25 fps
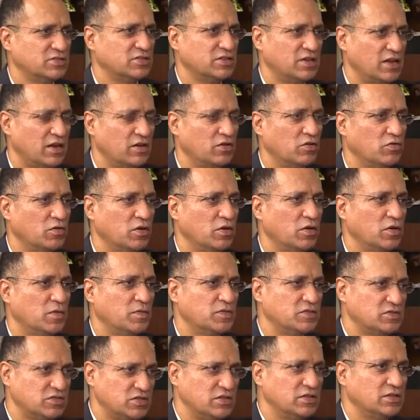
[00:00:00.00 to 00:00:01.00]
scenario where you
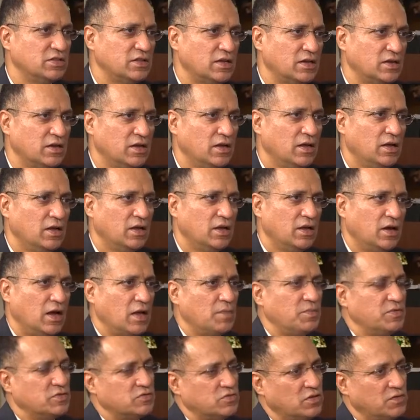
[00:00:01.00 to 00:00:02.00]
haven't seen that
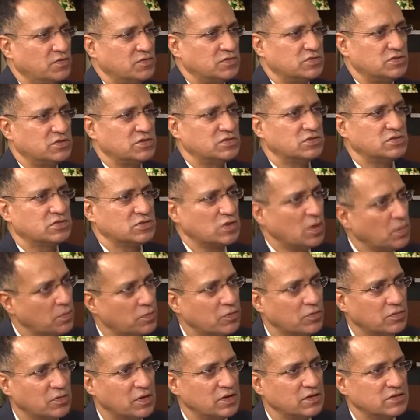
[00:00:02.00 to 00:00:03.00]
IPS officers
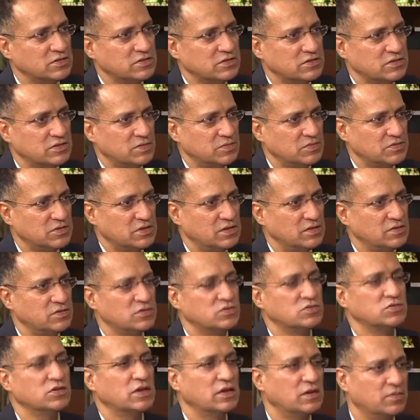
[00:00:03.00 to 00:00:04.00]
compromise
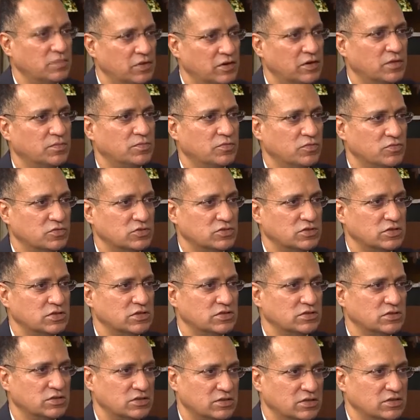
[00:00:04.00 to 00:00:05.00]
themselves to get better
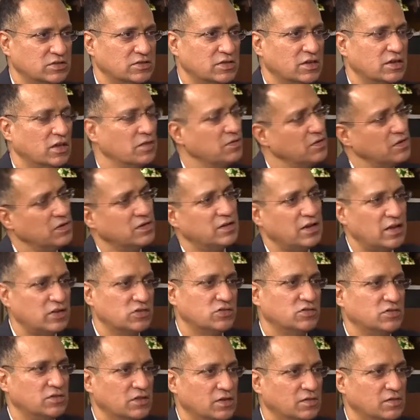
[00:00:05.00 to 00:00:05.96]
postings and things like that, even at the national